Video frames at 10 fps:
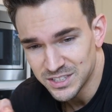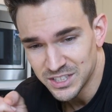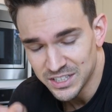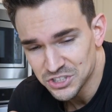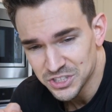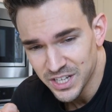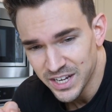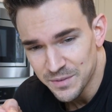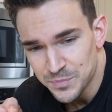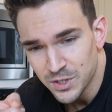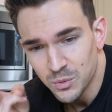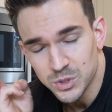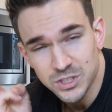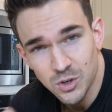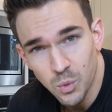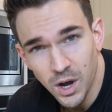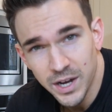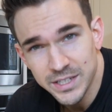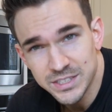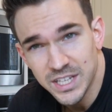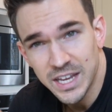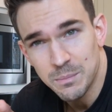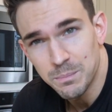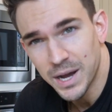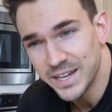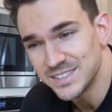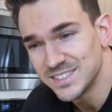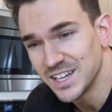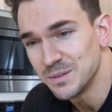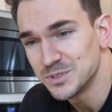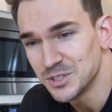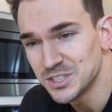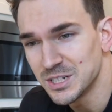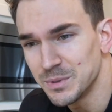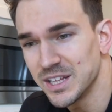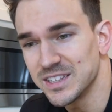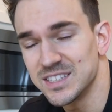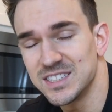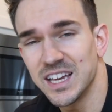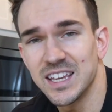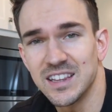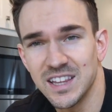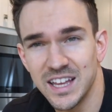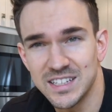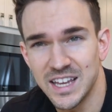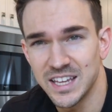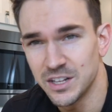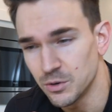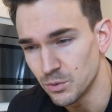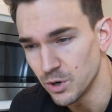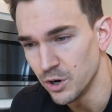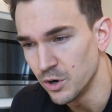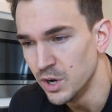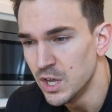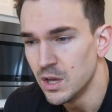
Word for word: Yesterday was quads and biceps, so it's gonna be like the second leg day in a row,